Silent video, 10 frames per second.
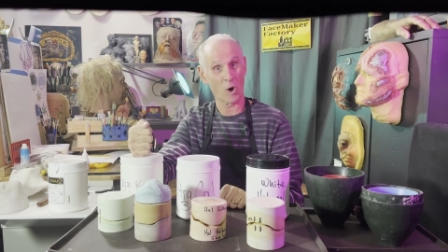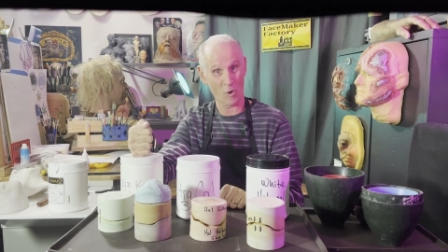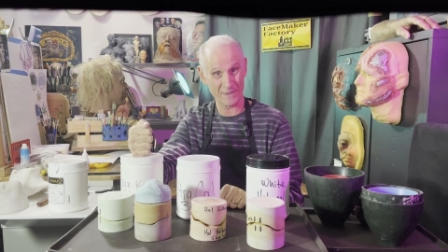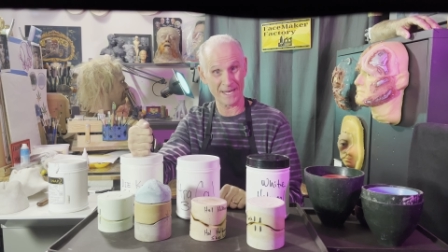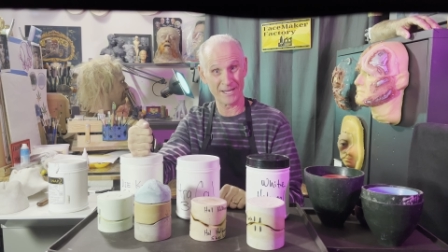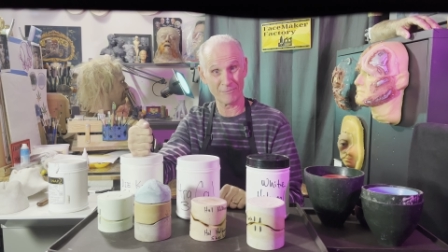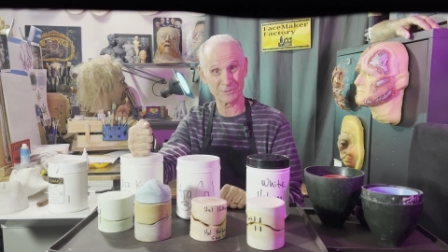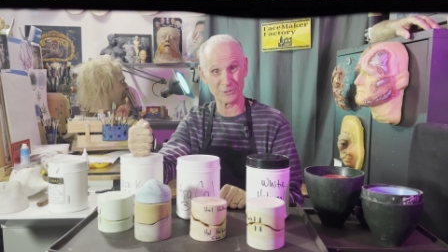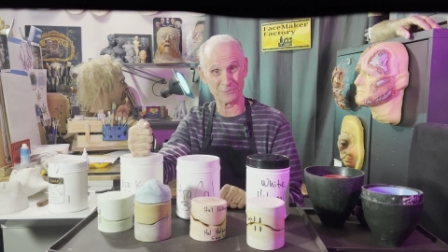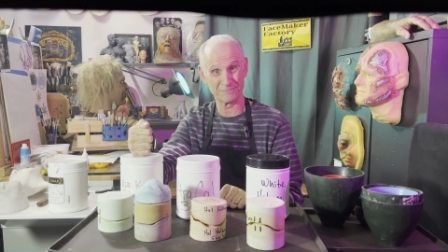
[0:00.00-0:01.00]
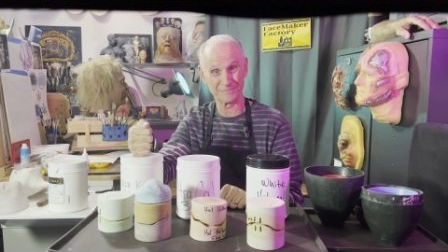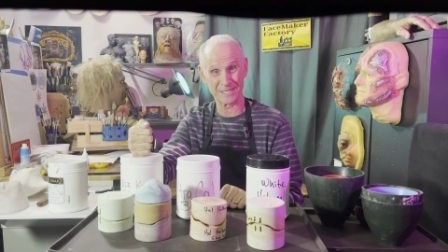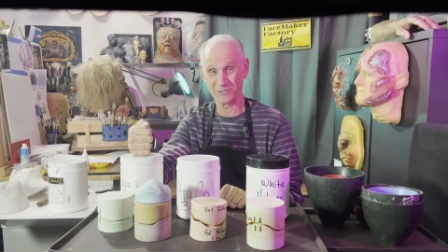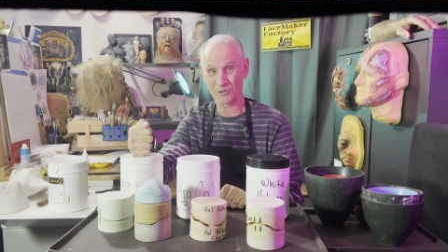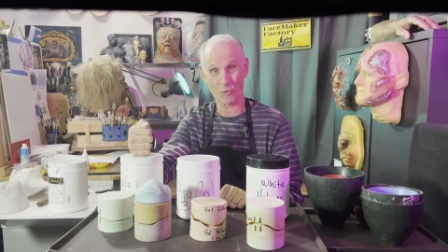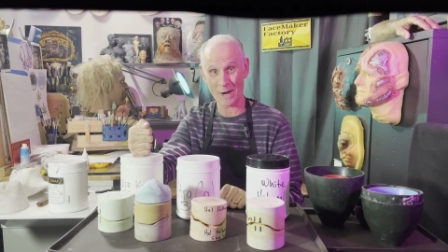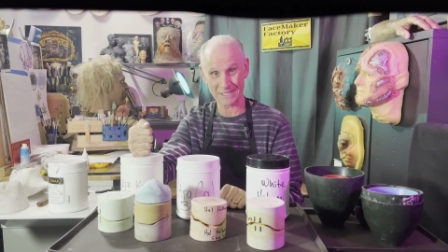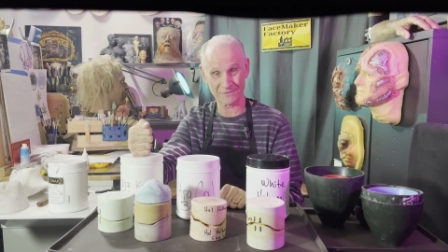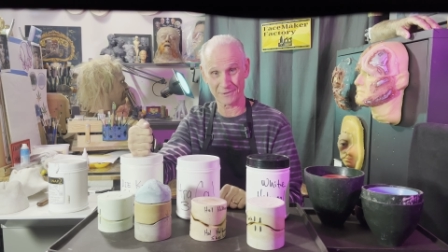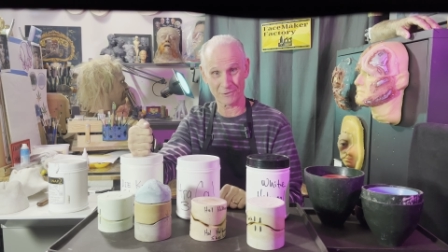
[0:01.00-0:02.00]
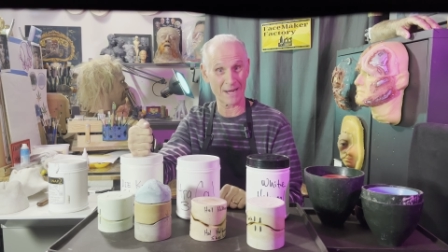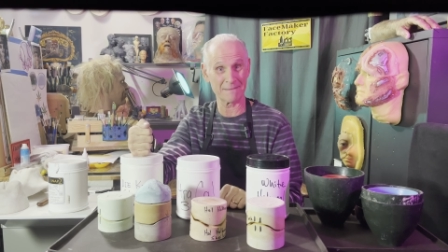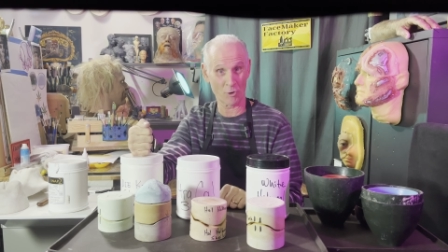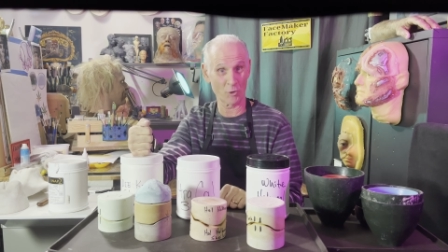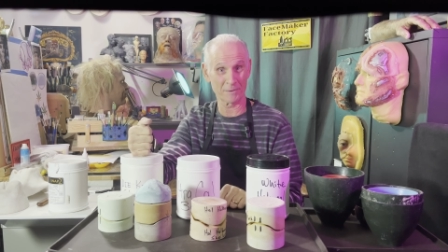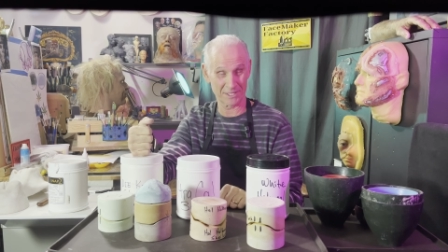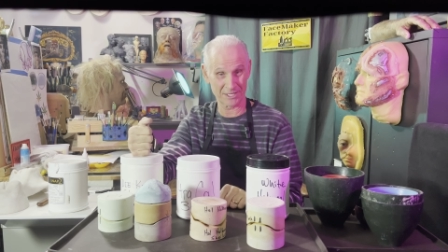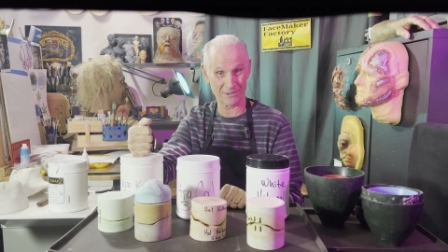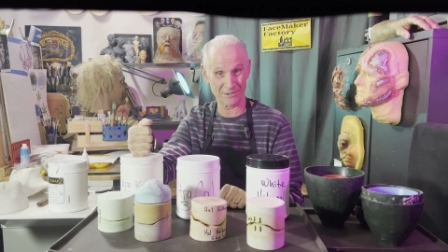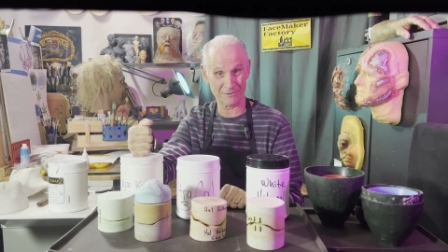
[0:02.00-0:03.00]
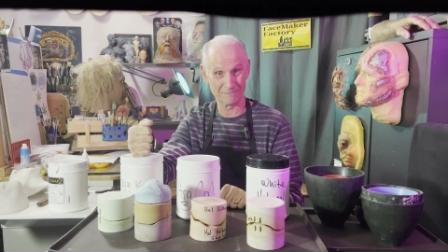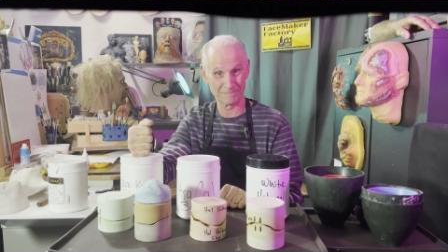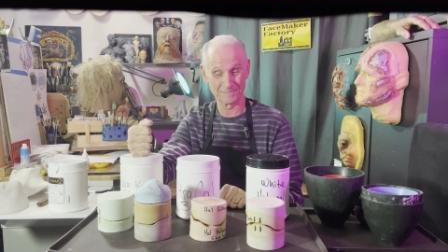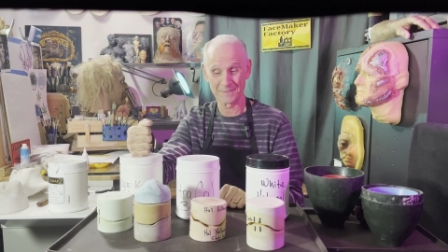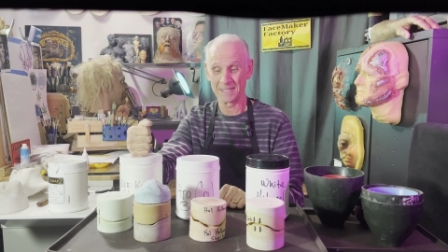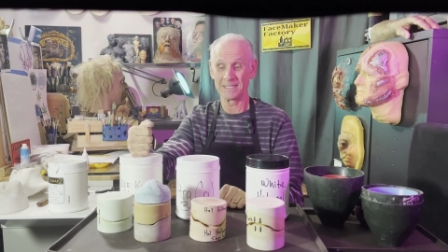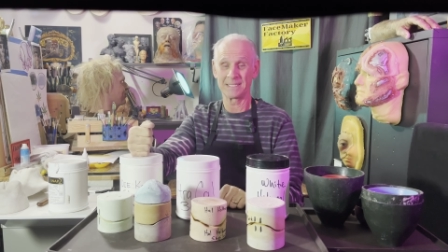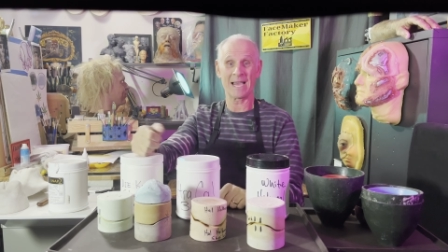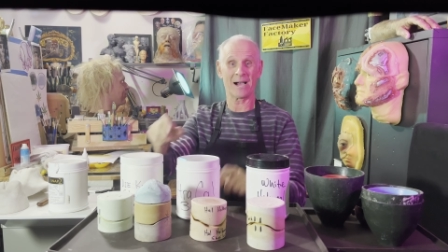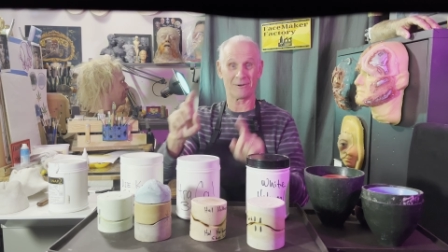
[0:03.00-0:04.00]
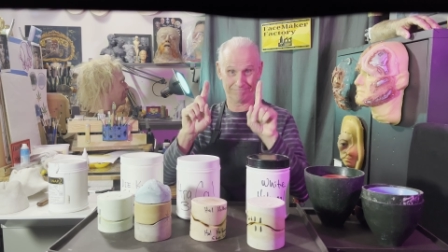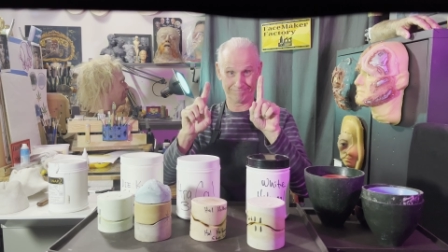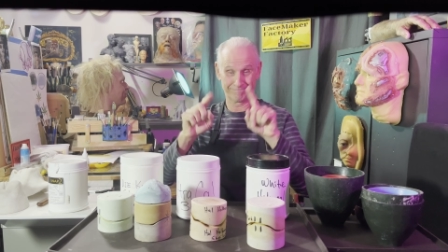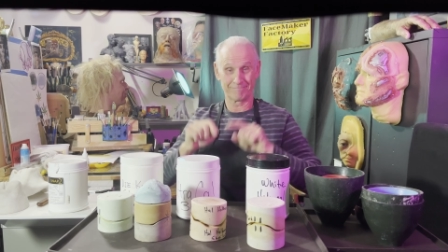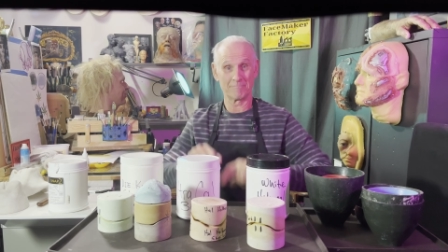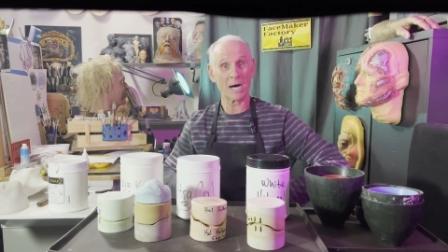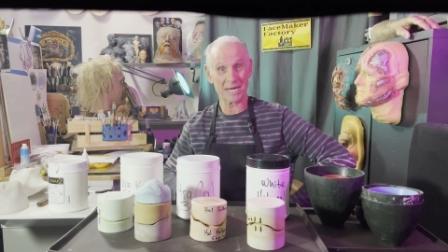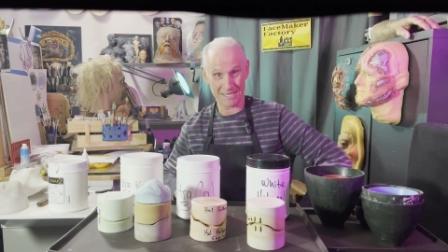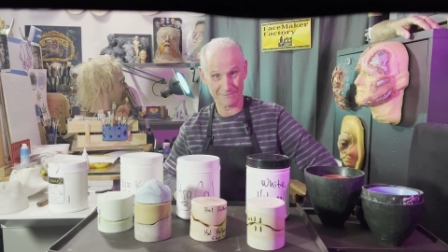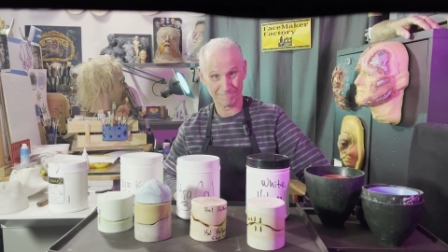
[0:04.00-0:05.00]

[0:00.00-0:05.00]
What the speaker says: Hope that helps you in your quest for the right molding material. Now, money.